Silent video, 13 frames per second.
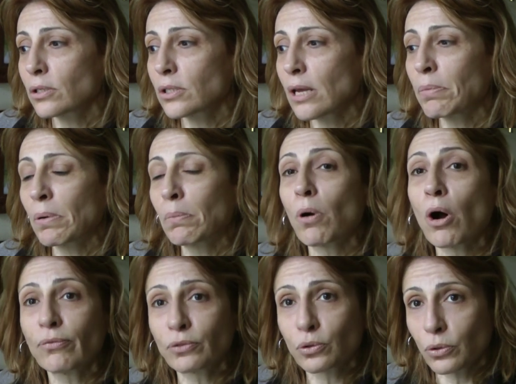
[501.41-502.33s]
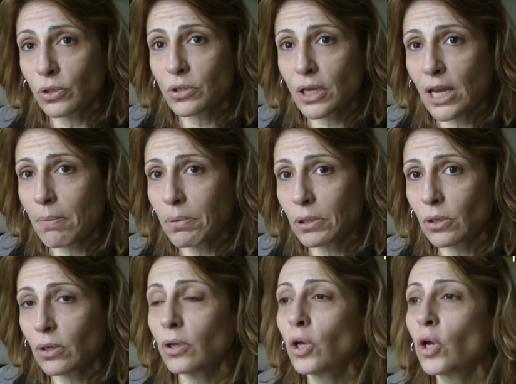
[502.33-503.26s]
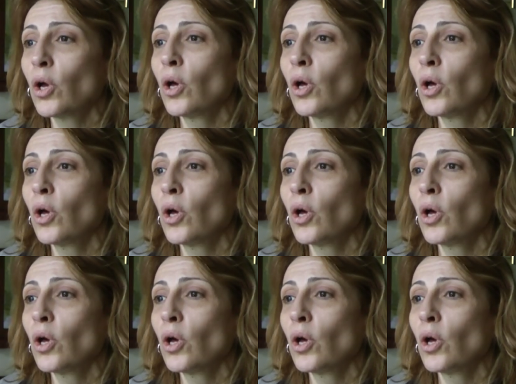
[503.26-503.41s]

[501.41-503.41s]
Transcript: suburb of Tunis, the capital,